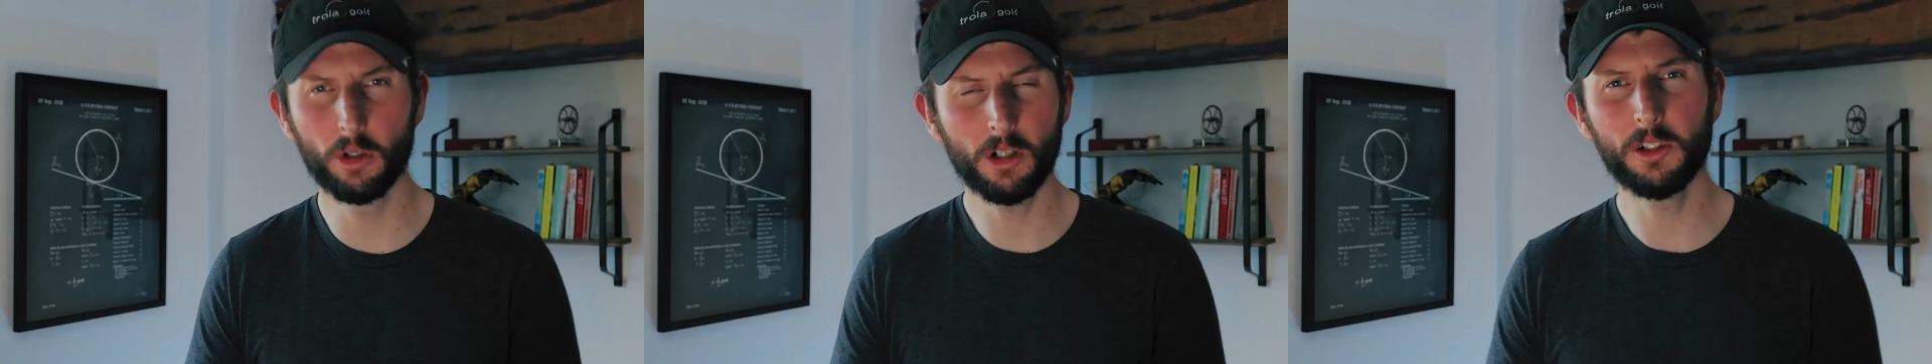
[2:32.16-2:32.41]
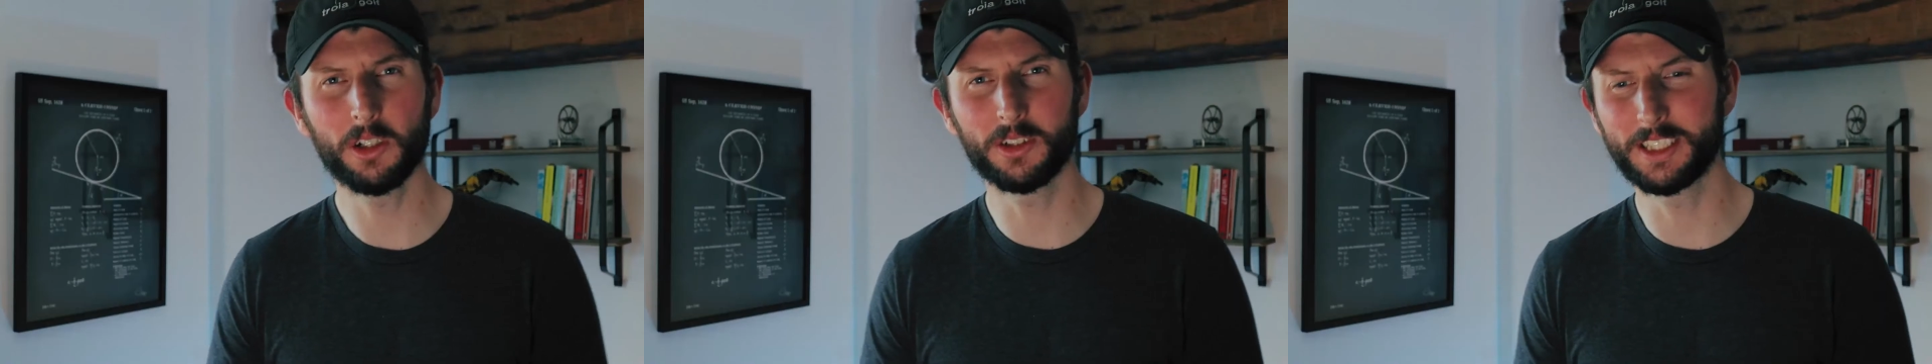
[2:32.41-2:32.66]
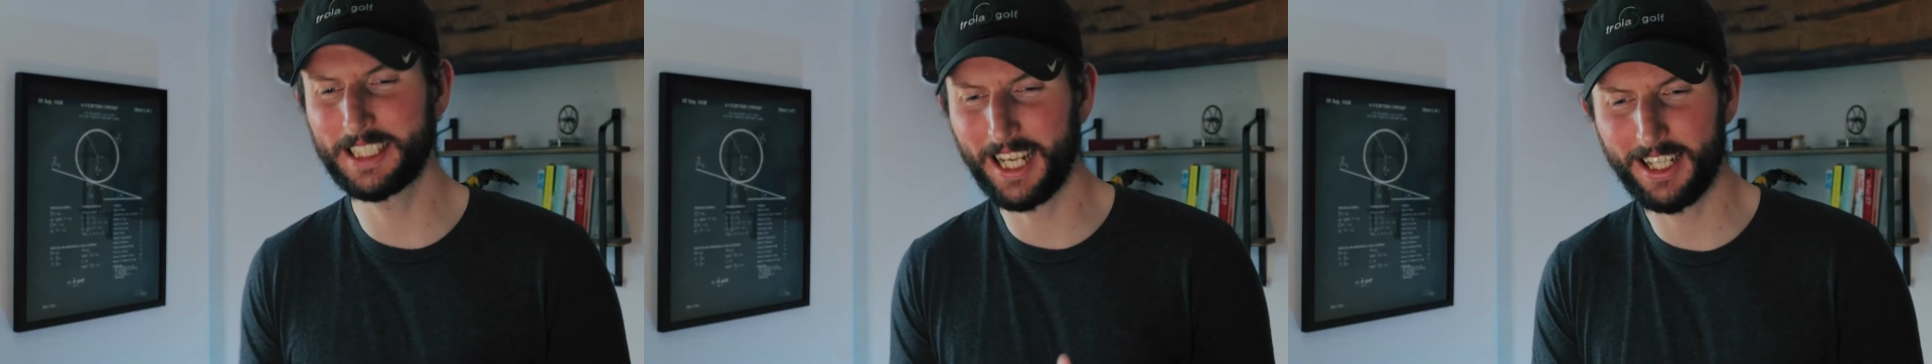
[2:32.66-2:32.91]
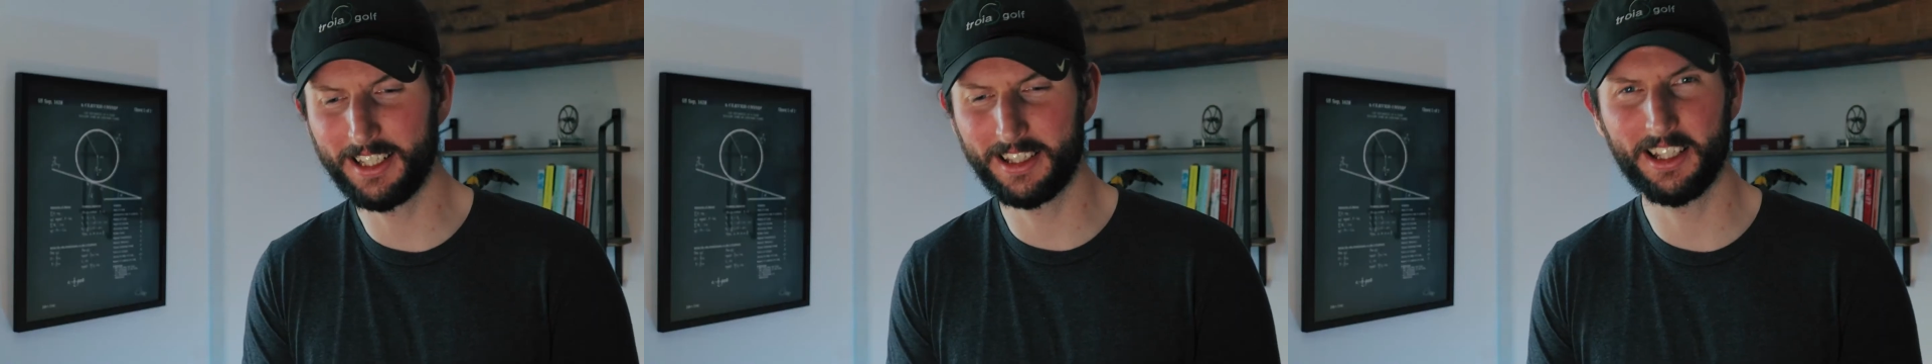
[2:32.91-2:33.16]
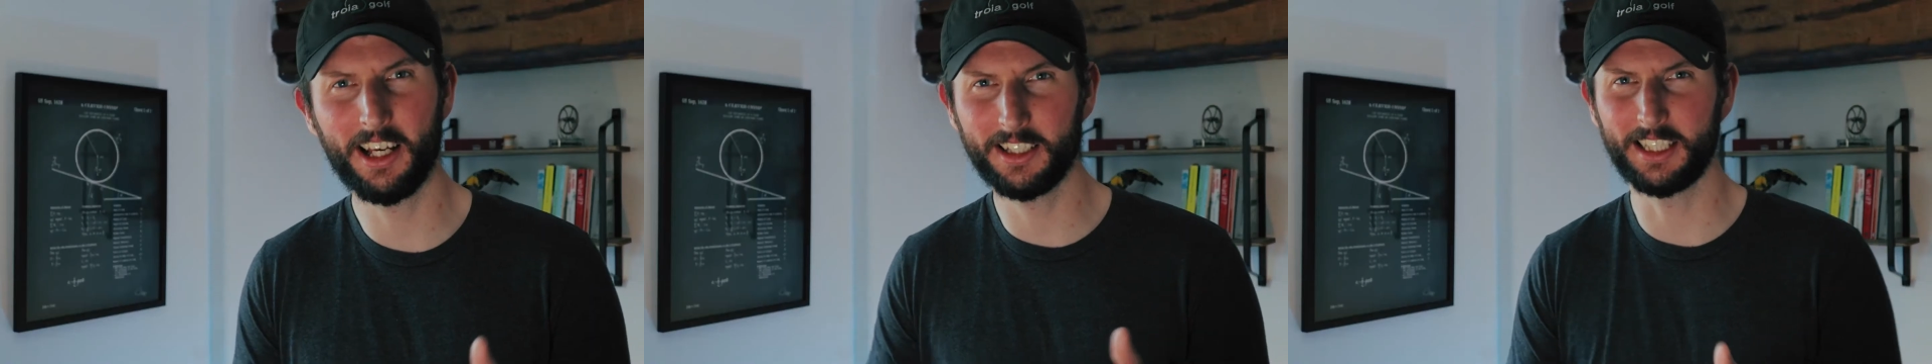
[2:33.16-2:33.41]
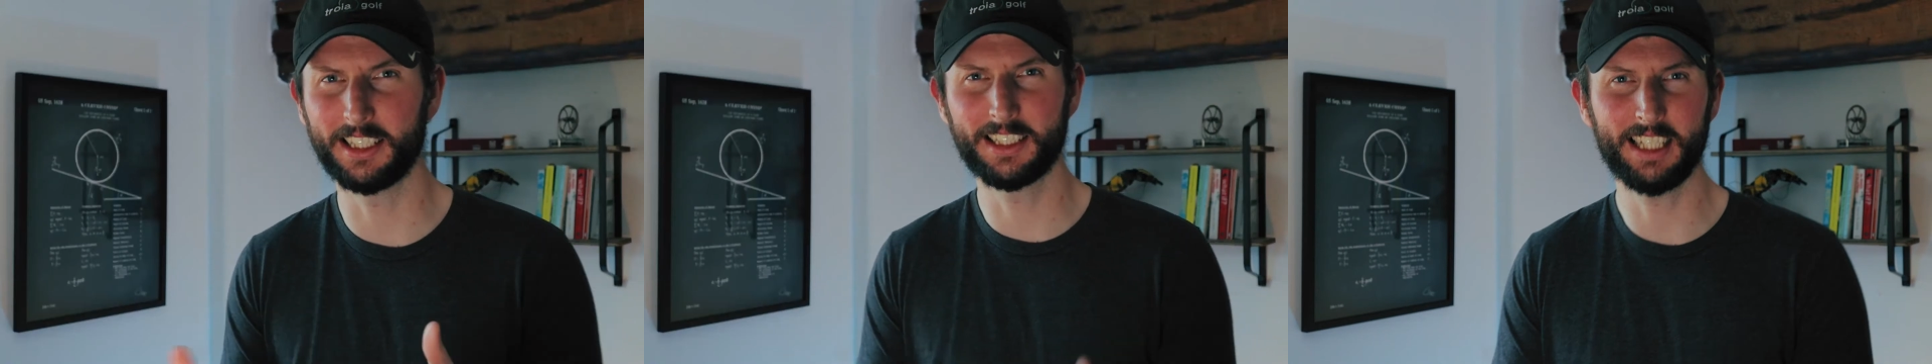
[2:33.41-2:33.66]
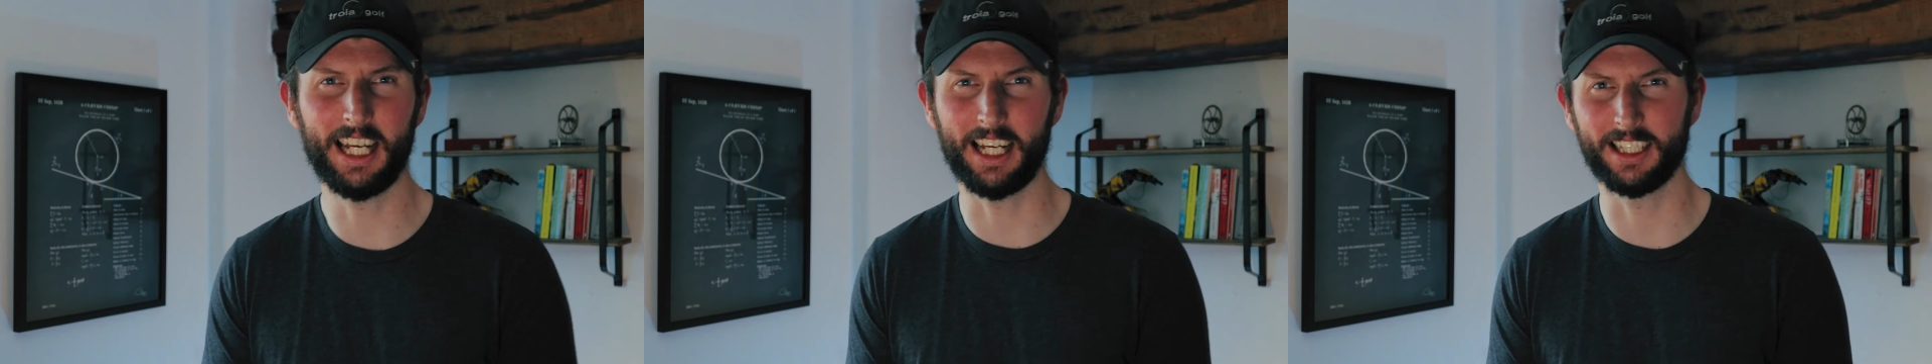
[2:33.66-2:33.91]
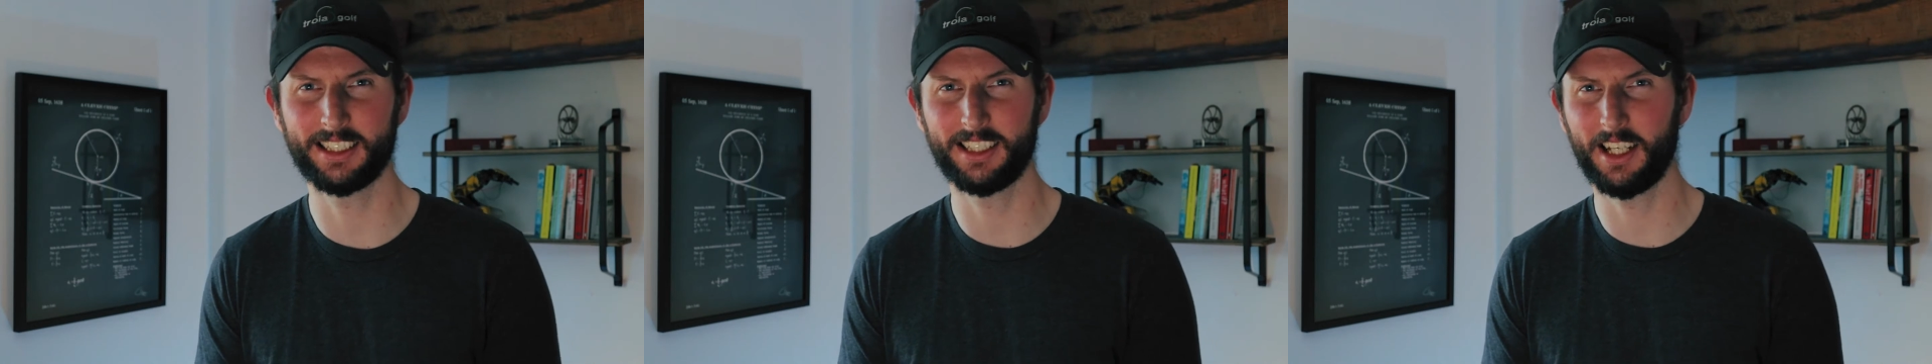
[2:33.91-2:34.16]
We're only on day
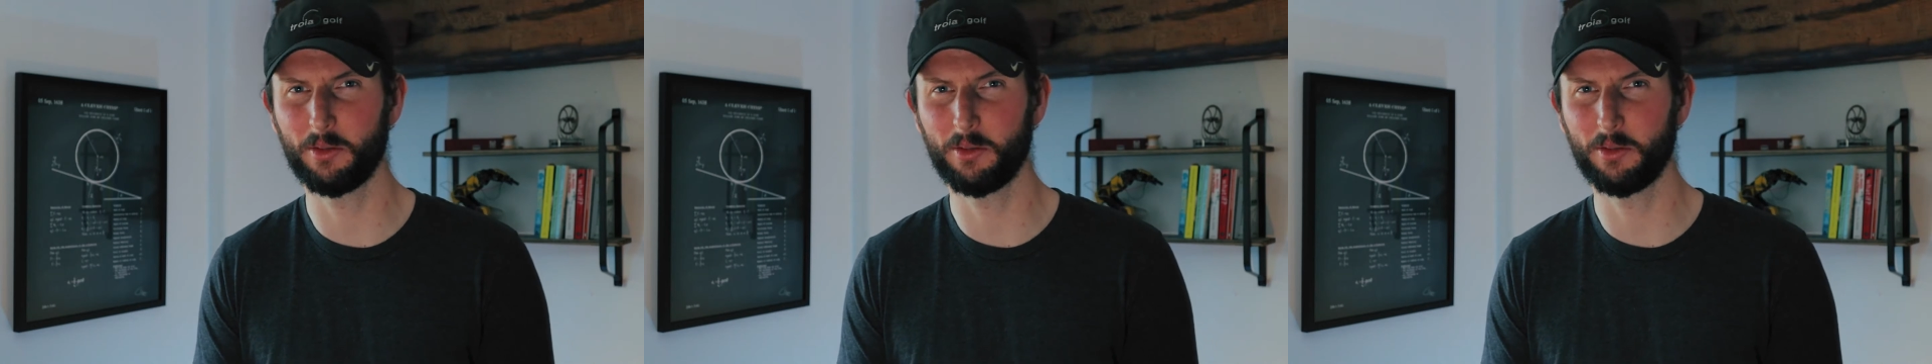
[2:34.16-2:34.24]
36,